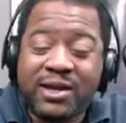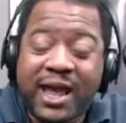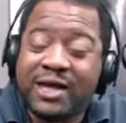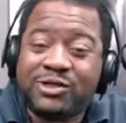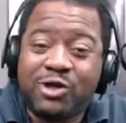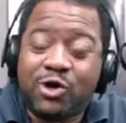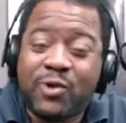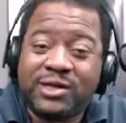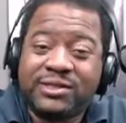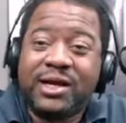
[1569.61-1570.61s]
To answer your
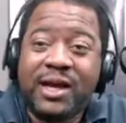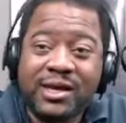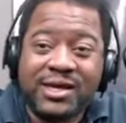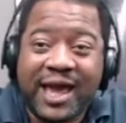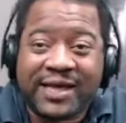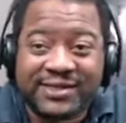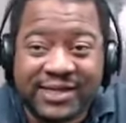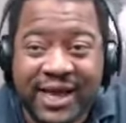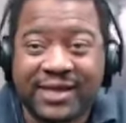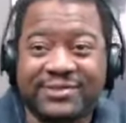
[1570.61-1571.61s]
questions, yes and
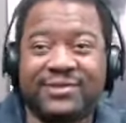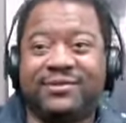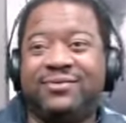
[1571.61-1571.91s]
yes.